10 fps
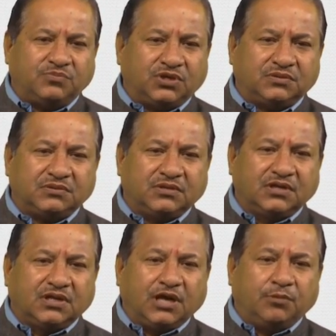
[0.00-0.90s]
the
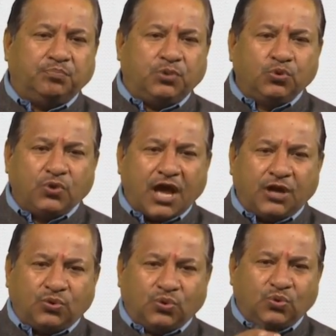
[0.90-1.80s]
blue
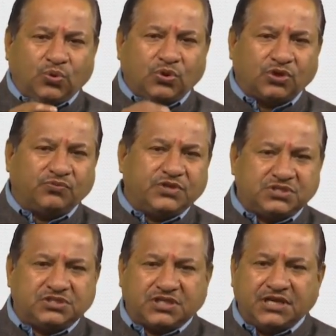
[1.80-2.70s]
arrow
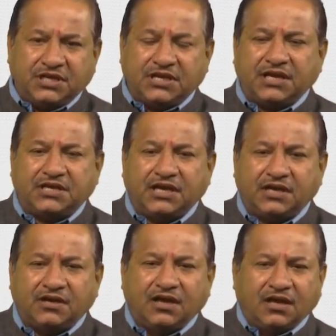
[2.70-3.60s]
which is
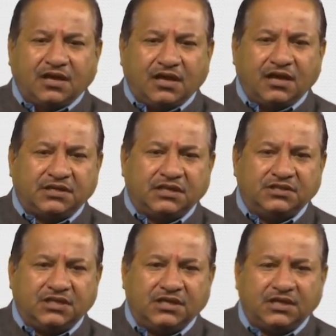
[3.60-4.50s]
indicated
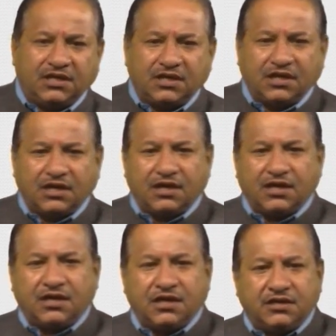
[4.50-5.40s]
in
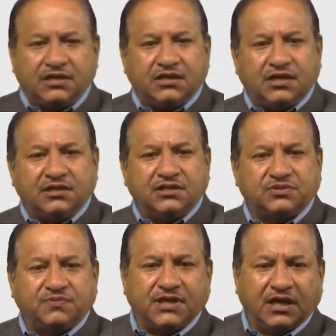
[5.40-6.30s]

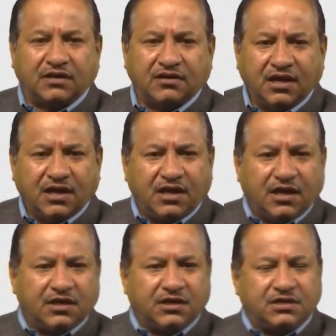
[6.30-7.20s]
this figure,
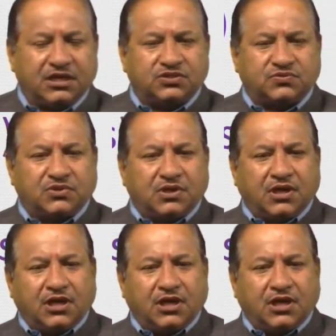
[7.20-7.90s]
it is